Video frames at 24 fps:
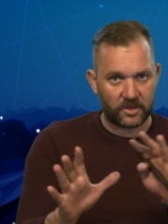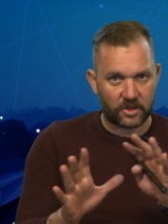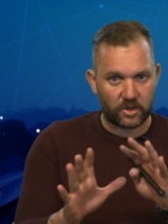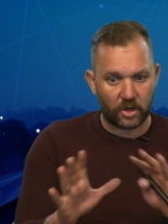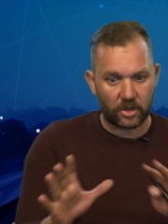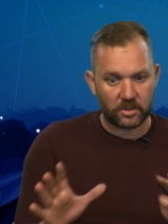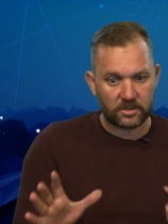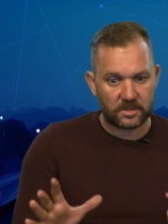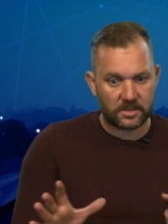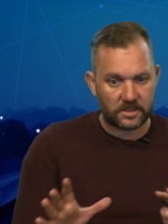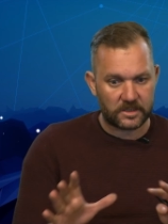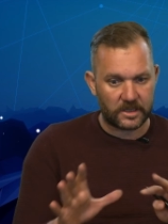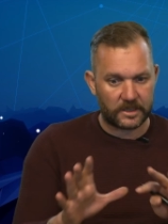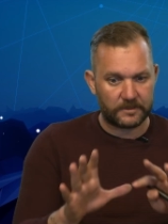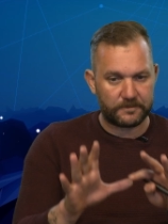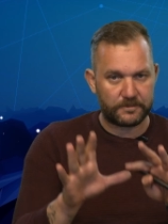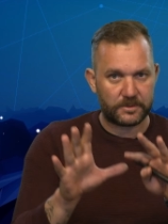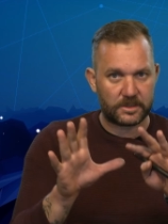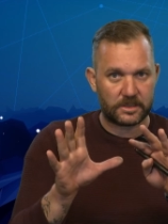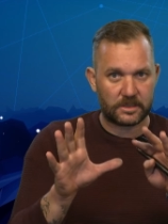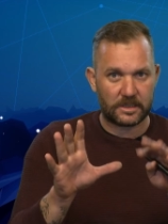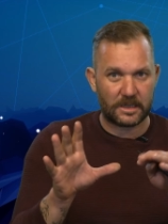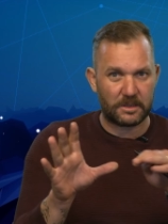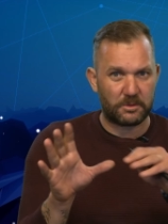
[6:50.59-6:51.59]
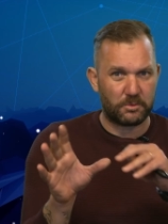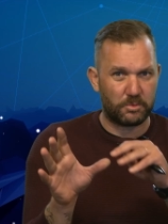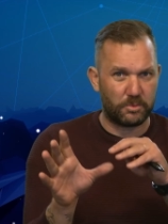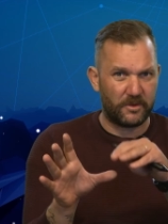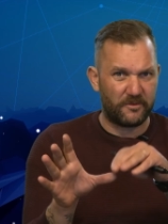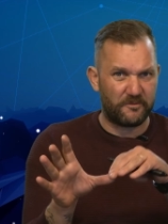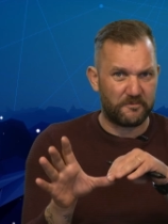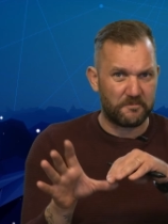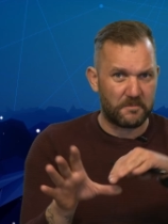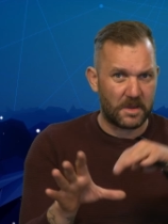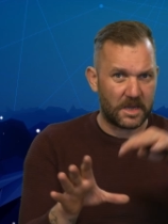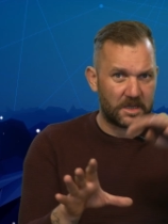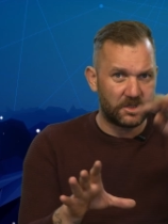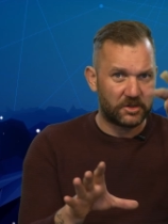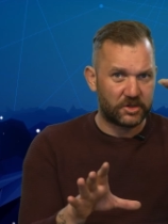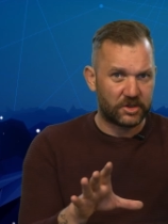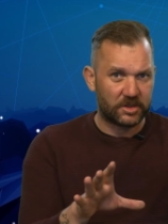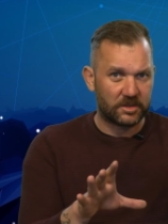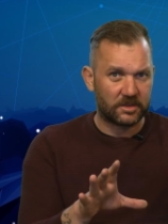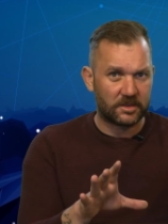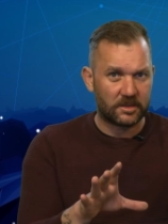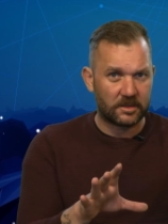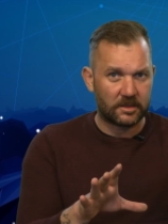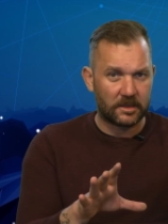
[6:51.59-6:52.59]
concepts that we've
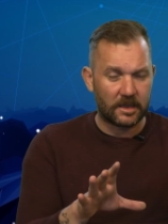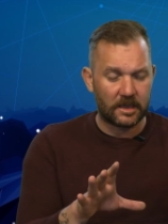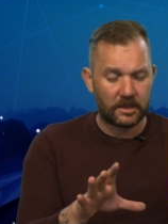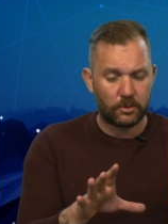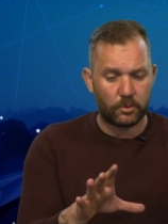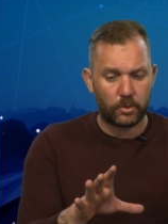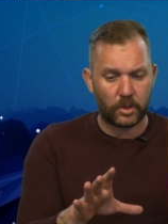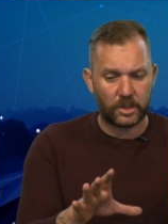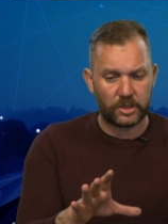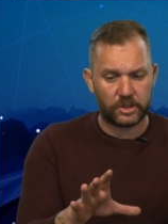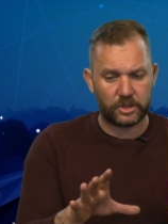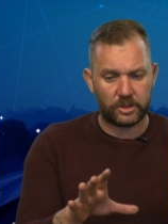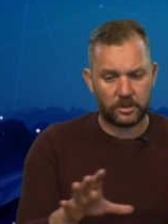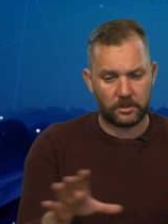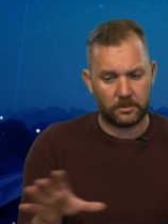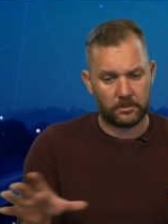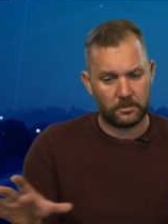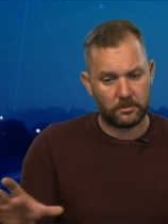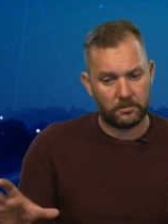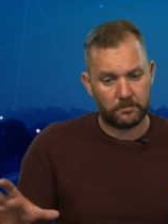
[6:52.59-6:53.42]
mentioned in that question,